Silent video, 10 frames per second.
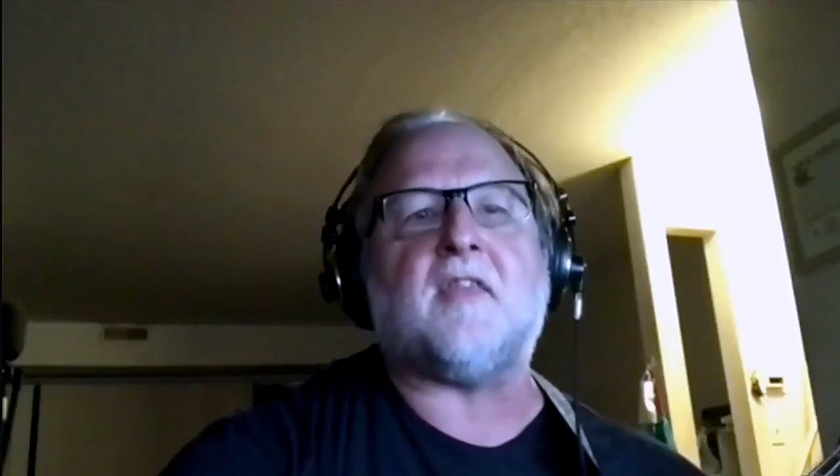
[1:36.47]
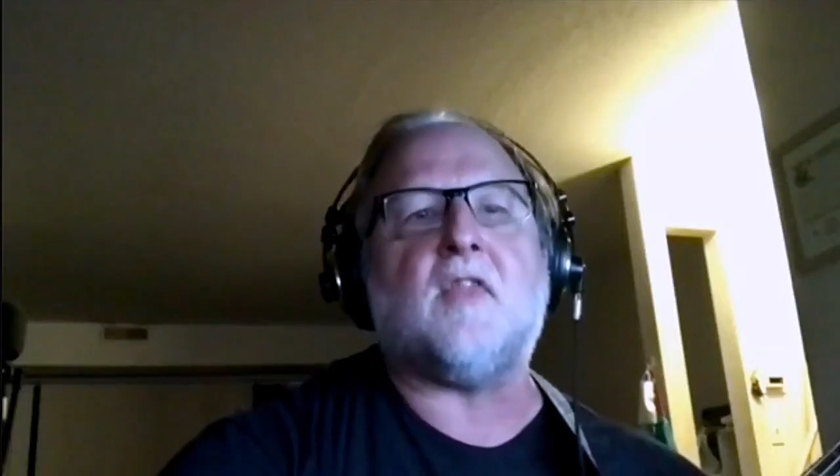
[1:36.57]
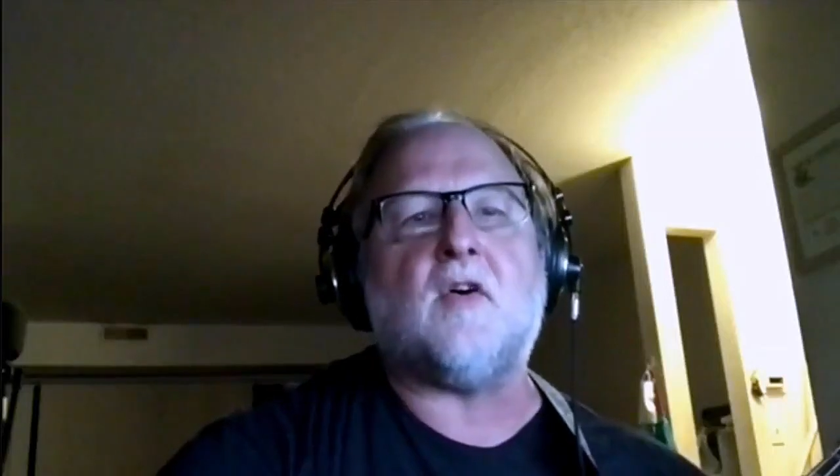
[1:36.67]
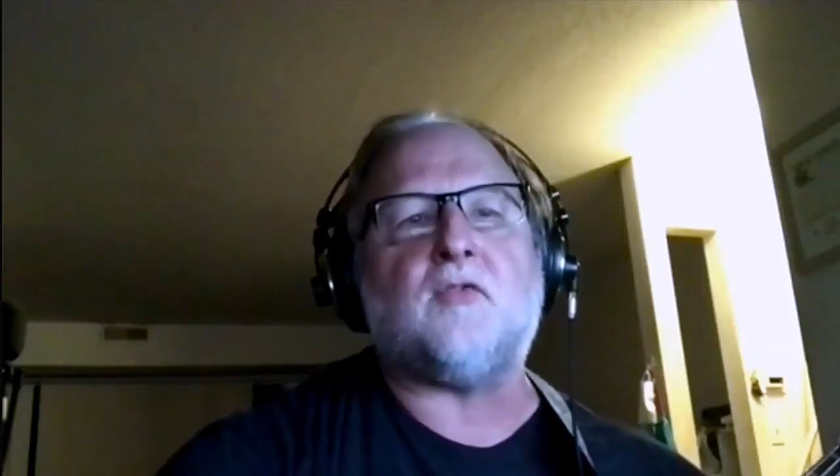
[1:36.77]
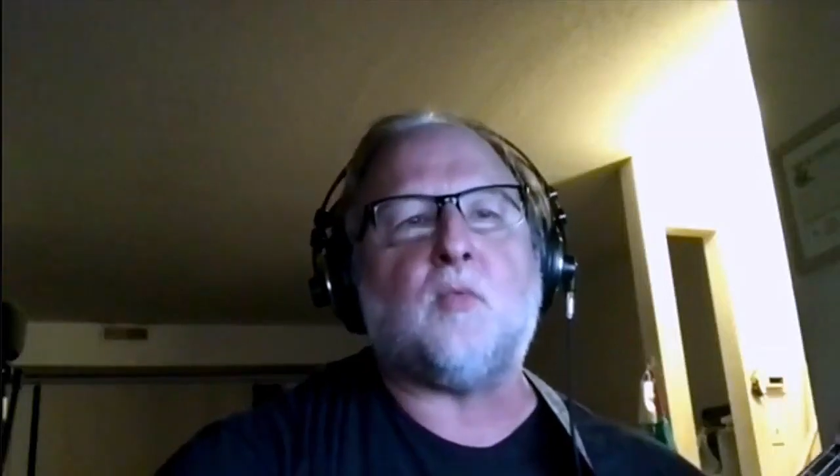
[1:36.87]
and
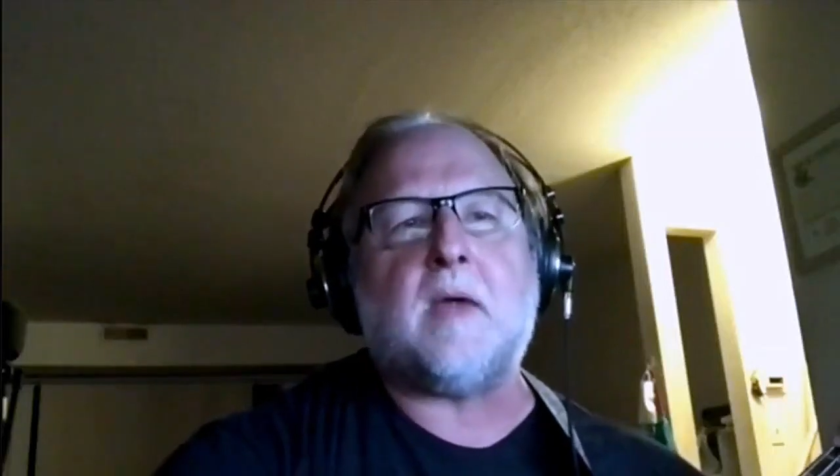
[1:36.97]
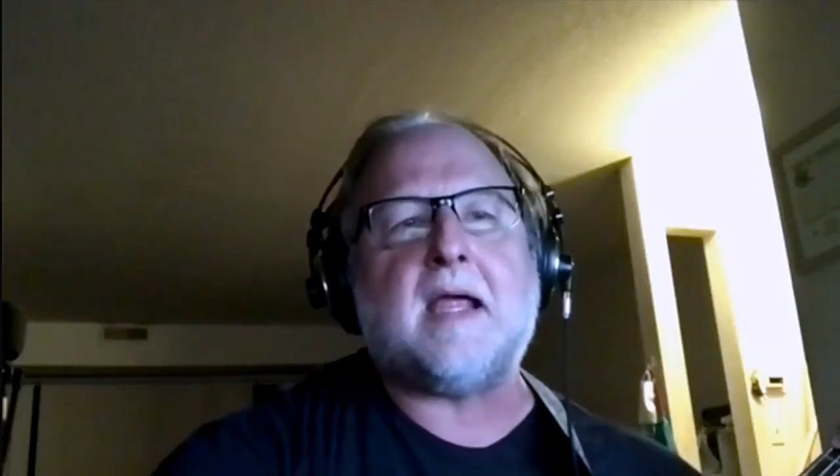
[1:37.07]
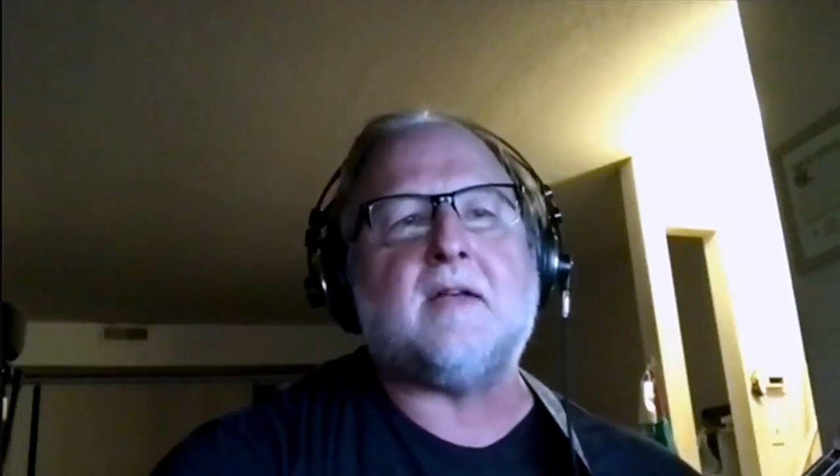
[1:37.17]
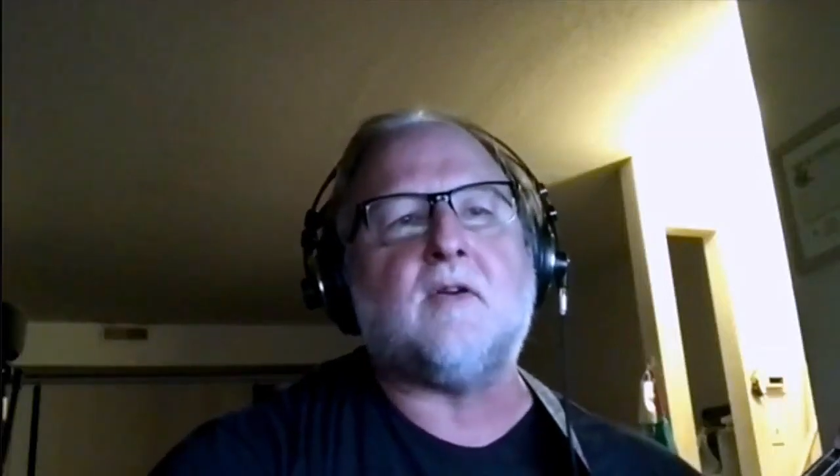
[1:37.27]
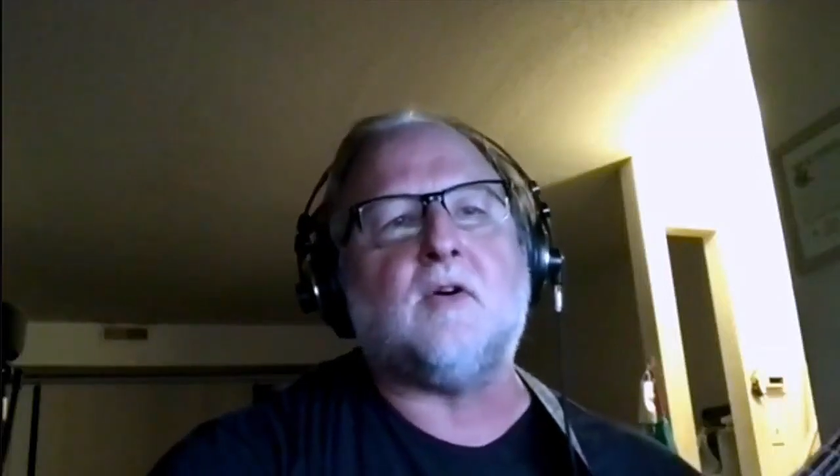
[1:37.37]
those
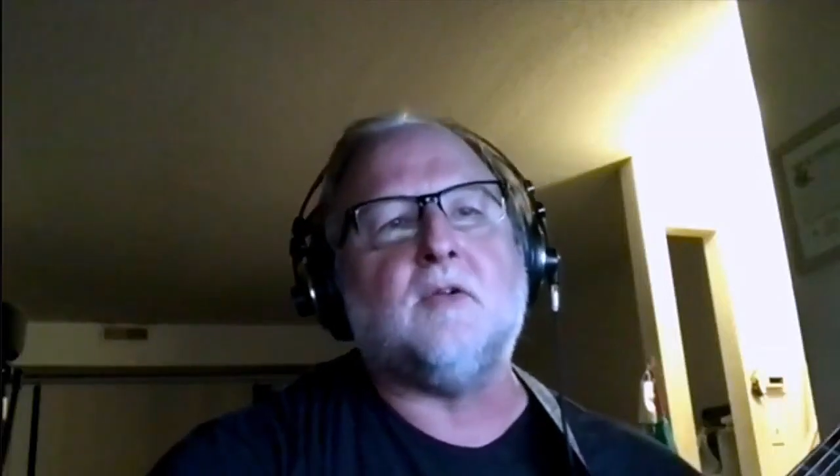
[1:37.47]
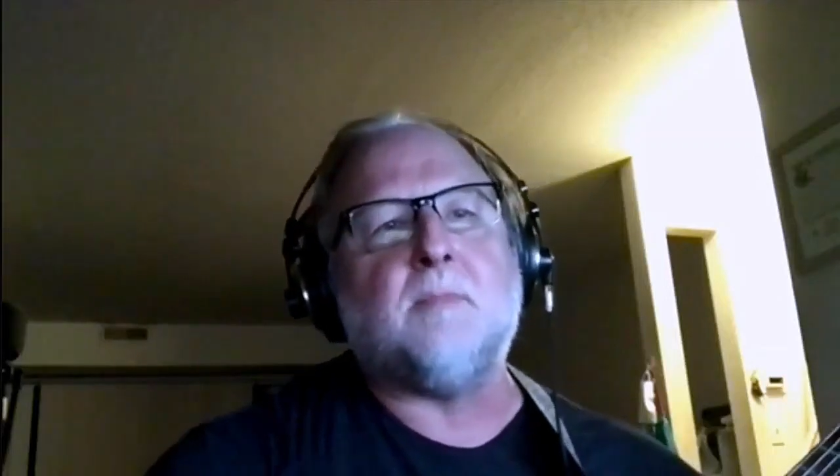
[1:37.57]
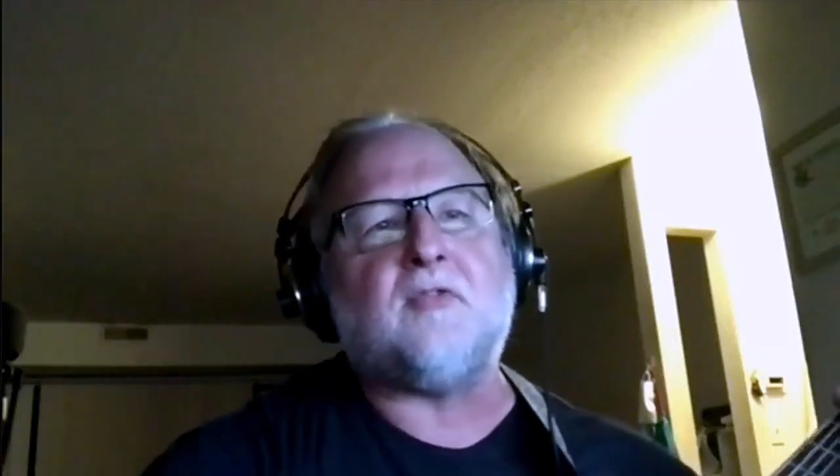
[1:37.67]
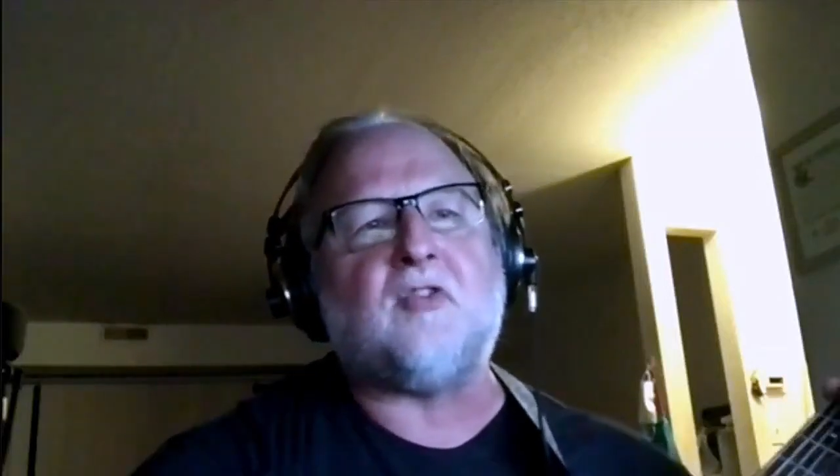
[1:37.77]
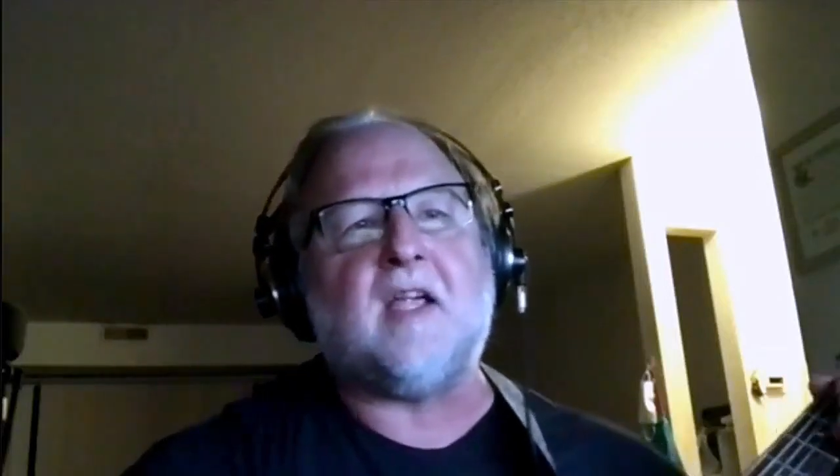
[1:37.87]
weird gold
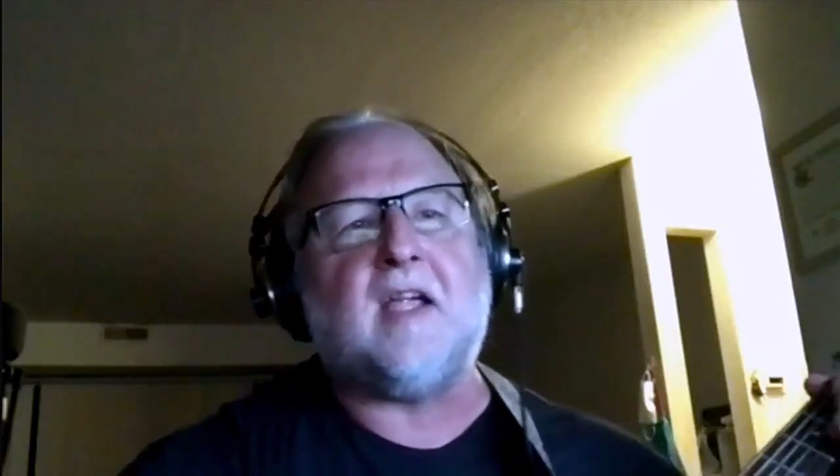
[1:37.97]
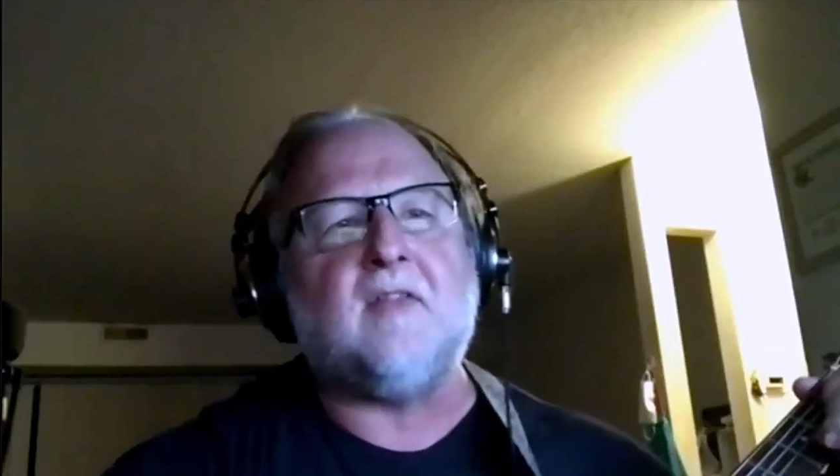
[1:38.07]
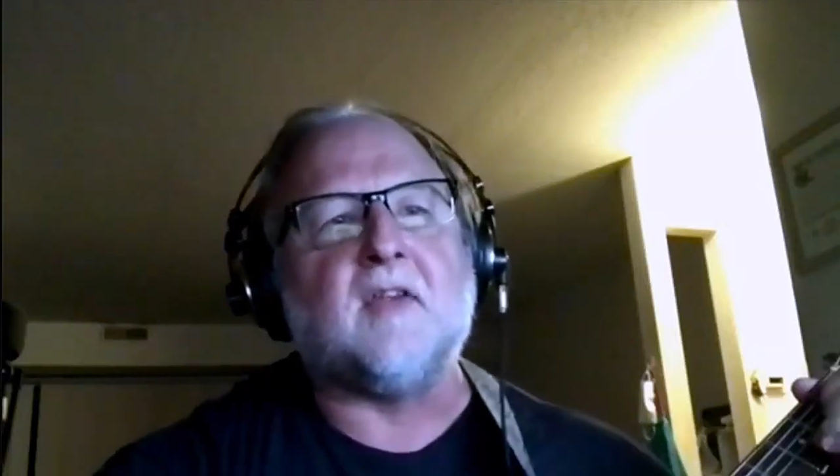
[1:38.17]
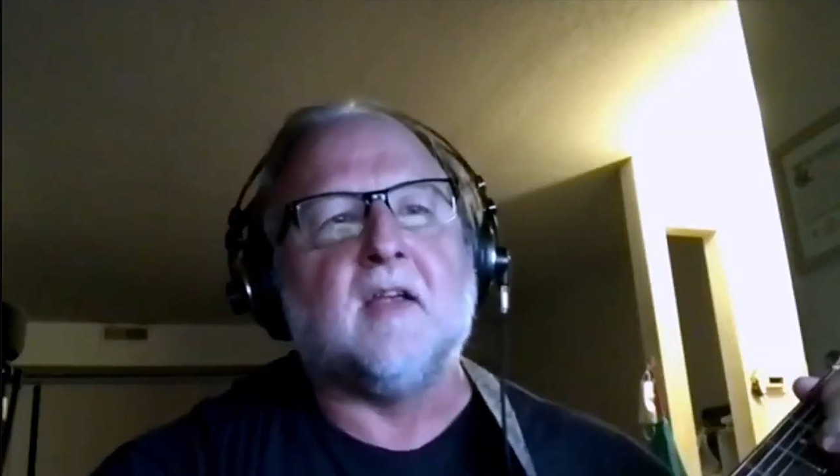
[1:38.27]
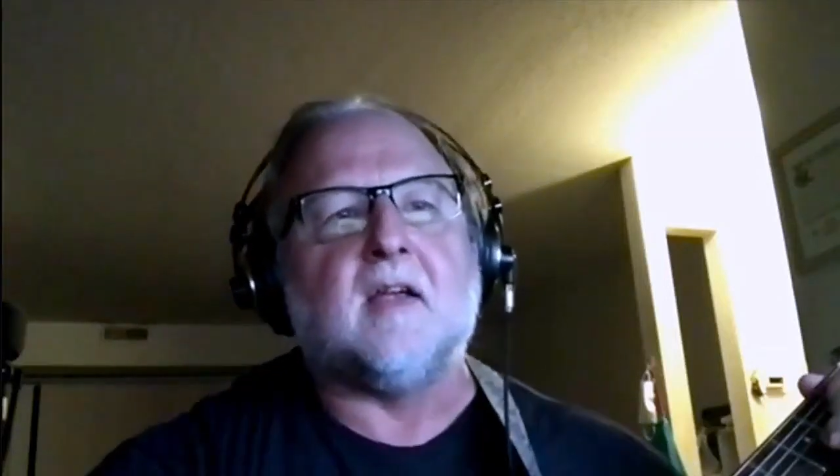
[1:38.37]
machines